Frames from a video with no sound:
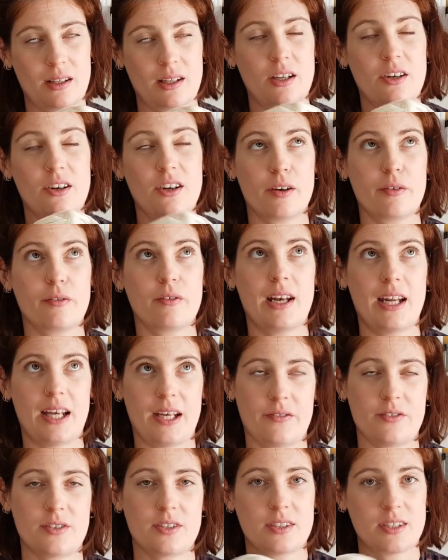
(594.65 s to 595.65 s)
enough
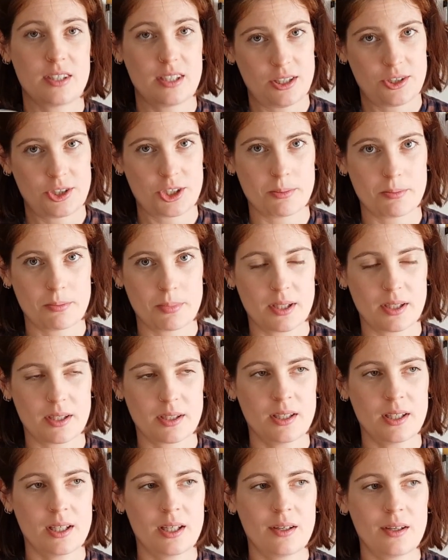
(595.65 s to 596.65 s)
left to knit a jumper.
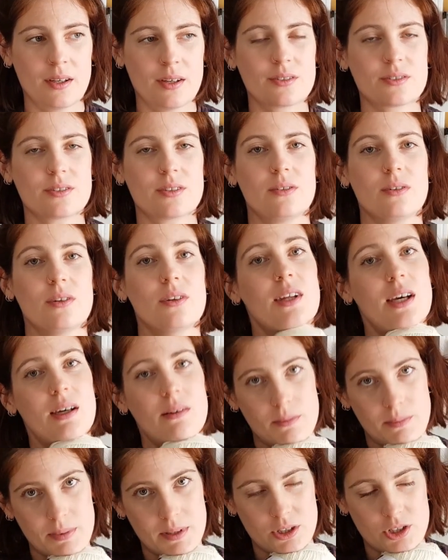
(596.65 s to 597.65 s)
So that
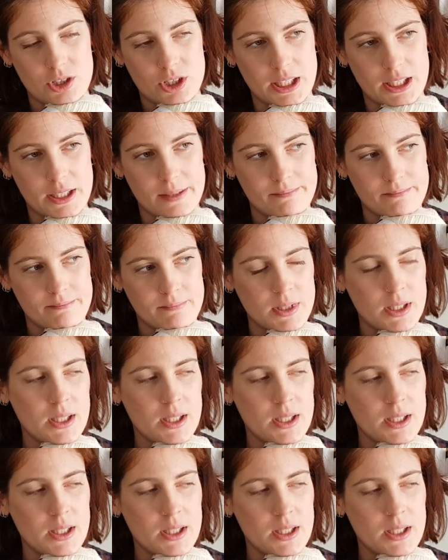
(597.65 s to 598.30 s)
would be a shame.